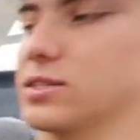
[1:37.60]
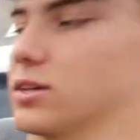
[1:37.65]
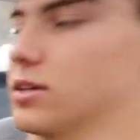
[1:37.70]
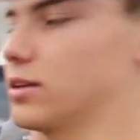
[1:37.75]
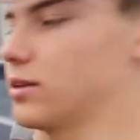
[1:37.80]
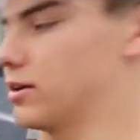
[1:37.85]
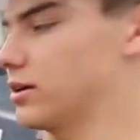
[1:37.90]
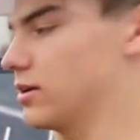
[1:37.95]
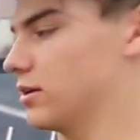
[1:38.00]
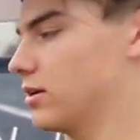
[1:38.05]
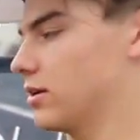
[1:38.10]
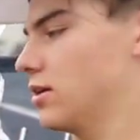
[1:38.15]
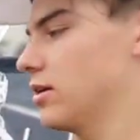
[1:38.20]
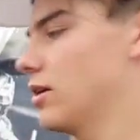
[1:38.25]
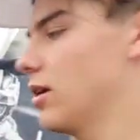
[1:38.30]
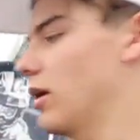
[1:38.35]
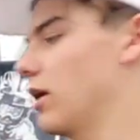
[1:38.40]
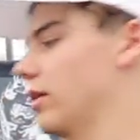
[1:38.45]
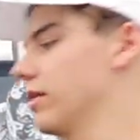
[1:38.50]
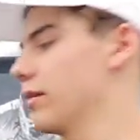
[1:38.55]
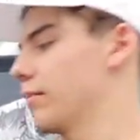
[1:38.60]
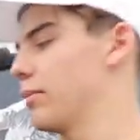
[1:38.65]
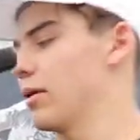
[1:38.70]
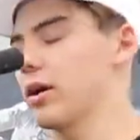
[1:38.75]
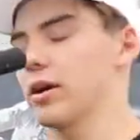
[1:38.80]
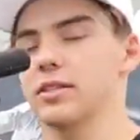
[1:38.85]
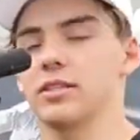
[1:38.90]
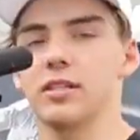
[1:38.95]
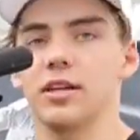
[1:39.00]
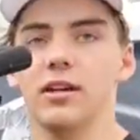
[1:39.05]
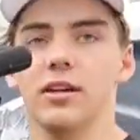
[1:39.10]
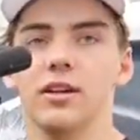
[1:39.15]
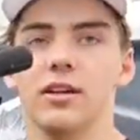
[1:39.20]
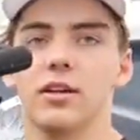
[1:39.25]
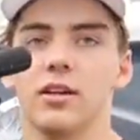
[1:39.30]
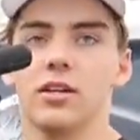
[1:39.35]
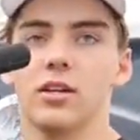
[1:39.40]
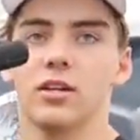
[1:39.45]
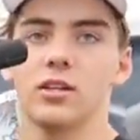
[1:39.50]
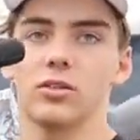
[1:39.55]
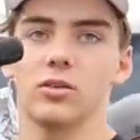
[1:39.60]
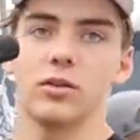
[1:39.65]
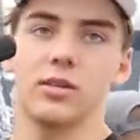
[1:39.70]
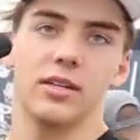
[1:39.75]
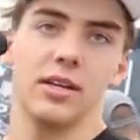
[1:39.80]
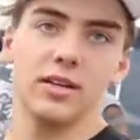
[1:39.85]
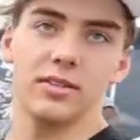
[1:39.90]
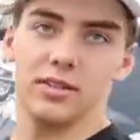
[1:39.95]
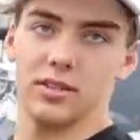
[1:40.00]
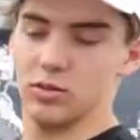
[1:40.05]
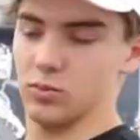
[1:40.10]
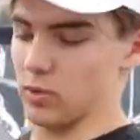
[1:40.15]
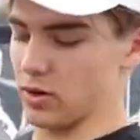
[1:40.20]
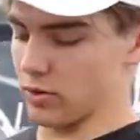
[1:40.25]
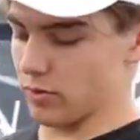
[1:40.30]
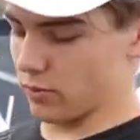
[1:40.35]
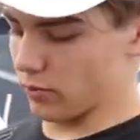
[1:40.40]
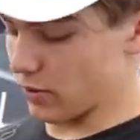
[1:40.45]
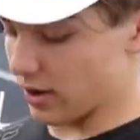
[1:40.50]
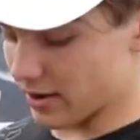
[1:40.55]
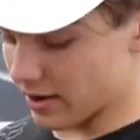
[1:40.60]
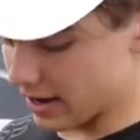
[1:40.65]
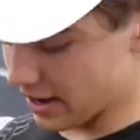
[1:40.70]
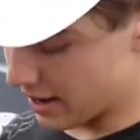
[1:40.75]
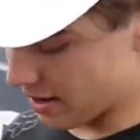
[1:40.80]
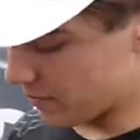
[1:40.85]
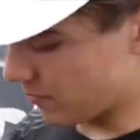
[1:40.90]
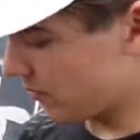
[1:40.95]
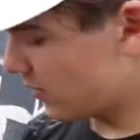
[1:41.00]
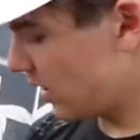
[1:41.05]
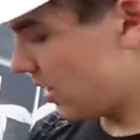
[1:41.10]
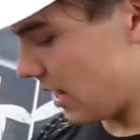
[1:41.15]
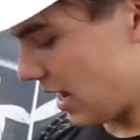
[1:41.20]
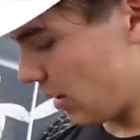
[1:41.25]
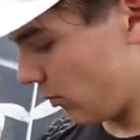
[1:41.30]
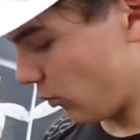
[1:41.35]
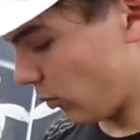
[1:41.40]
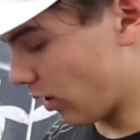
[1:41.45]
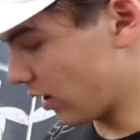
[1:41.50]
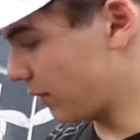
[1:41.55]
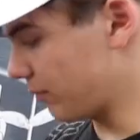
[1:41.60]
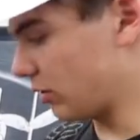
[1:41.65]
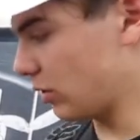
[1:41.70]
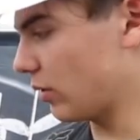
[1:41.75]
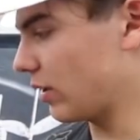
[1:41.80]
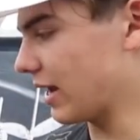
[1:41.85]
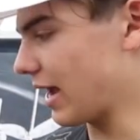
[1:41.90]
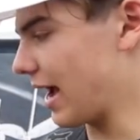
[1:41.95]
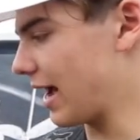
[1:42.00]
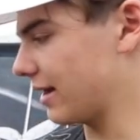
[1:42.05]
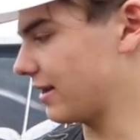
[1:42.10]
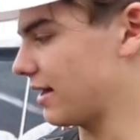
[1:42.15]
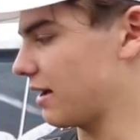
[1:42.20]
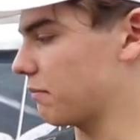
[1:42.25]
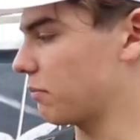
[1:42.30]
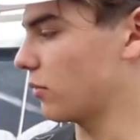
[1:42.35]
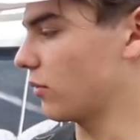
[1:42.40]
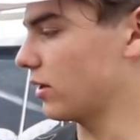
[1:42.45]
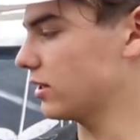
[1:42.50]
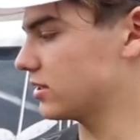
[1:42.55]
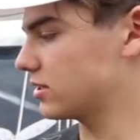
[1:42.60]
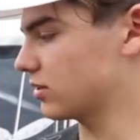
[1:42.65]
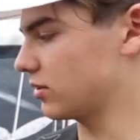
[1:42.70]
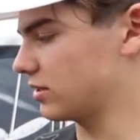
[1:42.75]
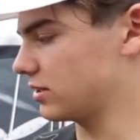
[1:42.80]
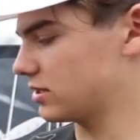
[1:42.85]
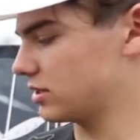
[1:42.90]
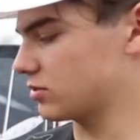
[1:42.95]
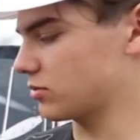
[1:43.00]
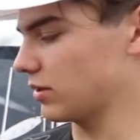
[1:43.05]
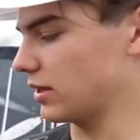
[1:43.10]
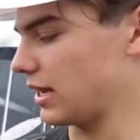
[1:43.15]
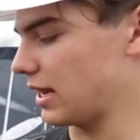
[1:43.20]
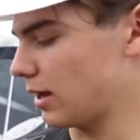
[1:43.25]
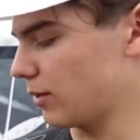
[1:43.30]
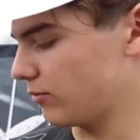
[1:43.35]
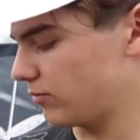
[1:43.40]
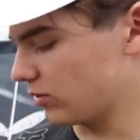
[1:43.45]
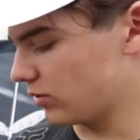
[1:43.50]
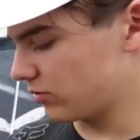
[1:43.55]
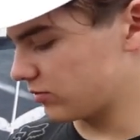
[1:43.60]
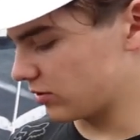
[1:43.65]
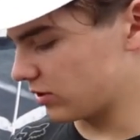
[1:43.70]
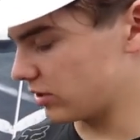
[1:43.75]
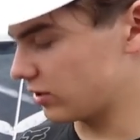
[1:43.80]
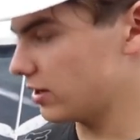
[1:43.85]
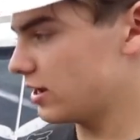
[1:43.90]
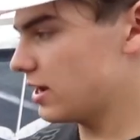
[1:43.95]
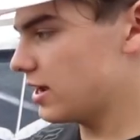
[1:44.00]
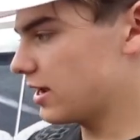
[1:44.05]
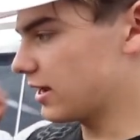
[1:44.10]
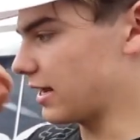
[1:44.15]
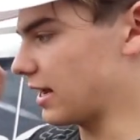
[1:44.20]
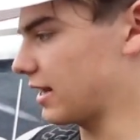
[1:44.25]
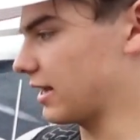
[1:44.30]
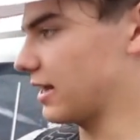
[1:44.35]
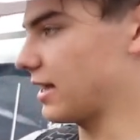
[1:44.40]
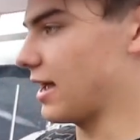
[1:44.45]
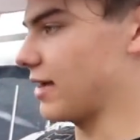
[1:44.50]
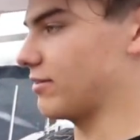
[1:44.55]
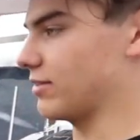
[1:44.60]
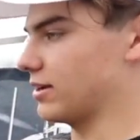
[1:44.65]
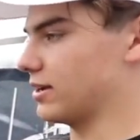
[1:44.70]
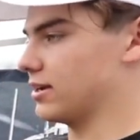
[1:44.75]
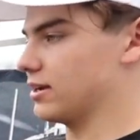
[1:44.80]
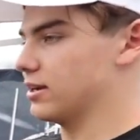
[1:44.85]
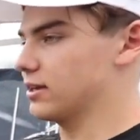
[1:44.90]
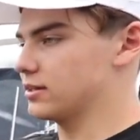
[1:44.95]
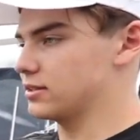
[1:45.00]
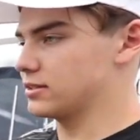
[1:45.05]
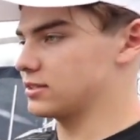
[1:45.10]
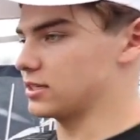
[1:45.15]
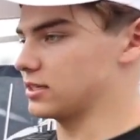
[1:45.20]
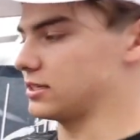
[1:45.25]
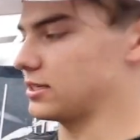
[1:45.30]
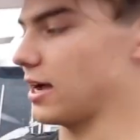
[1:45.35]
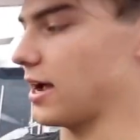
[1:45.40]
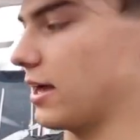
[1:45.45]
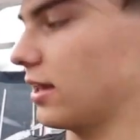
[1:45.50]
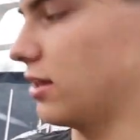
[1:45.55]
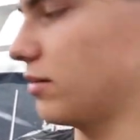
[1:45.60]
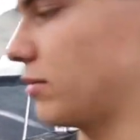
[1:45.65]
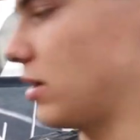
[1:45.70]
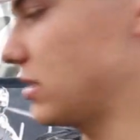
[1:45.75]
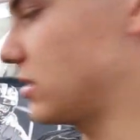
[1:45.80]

on the box here, so it tells us where I am and what I'm doing at that point. So this is really helpful for getting Kevin to dial in my